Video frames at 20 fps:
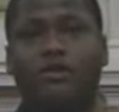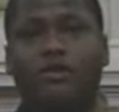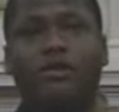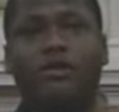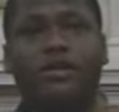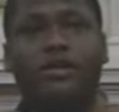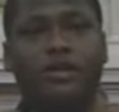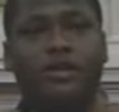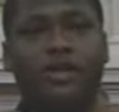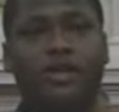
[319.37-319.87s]
they're
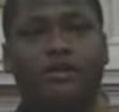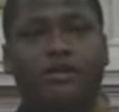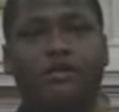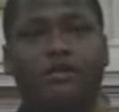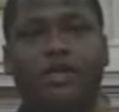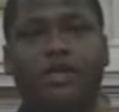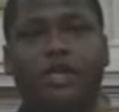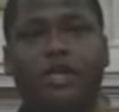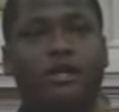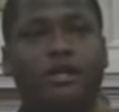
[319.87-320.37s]
going to be the
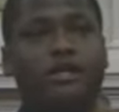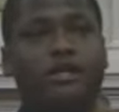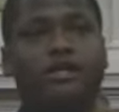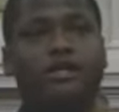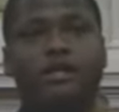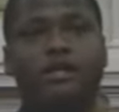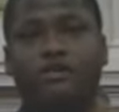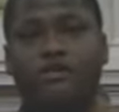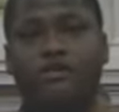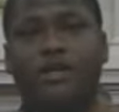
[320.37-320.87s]
leaders and the
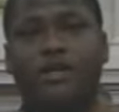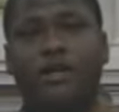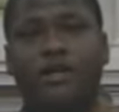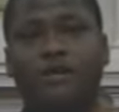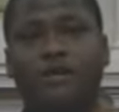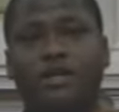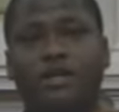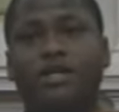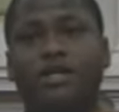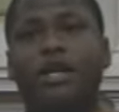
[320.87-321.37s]
CEOs of
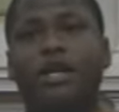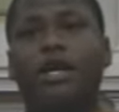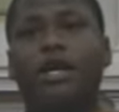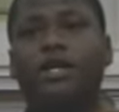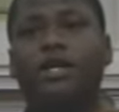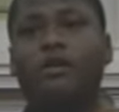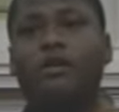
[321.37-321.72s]
companies